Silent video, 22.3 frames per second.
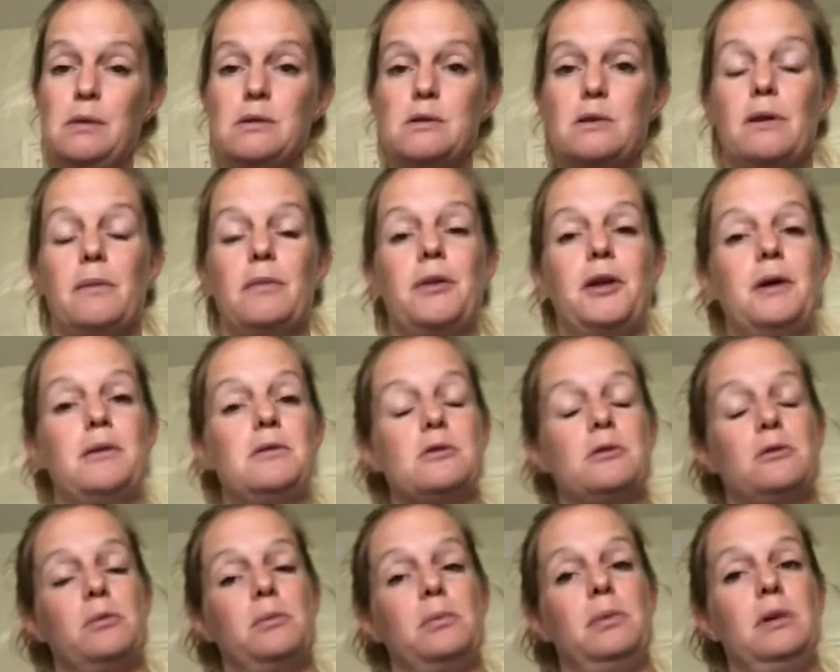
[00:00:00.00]
Sometimes
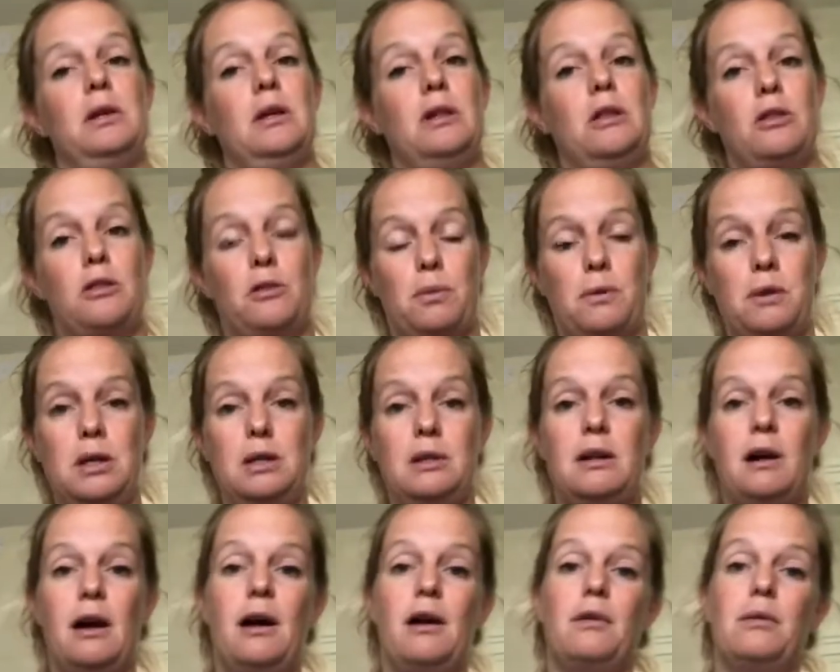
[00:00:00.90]
it will be 3
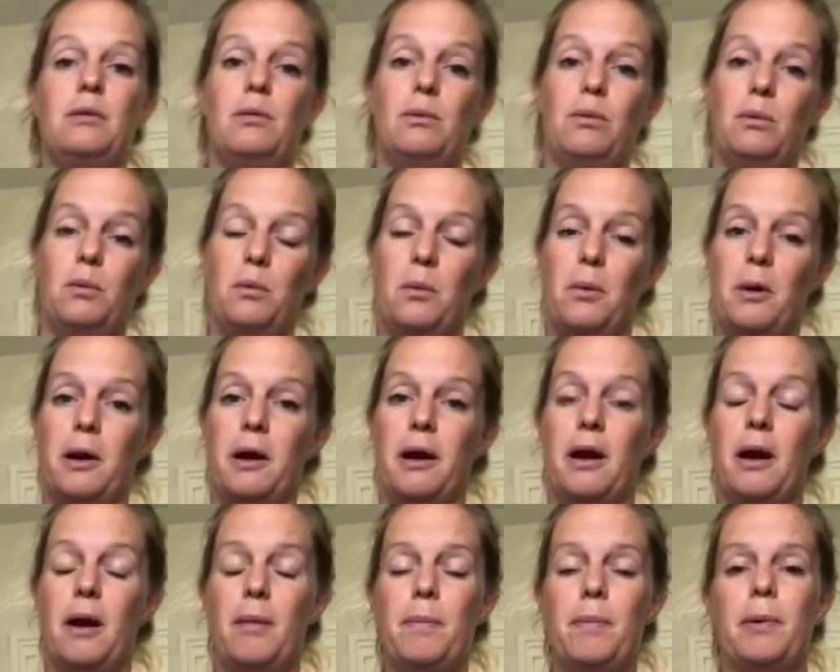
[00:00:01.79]
down, 1
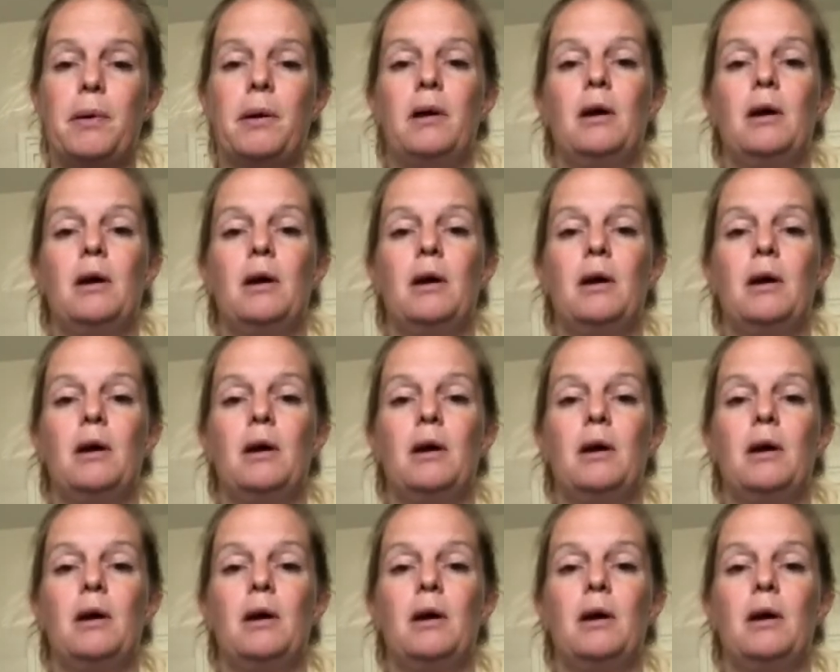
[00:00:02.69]
up.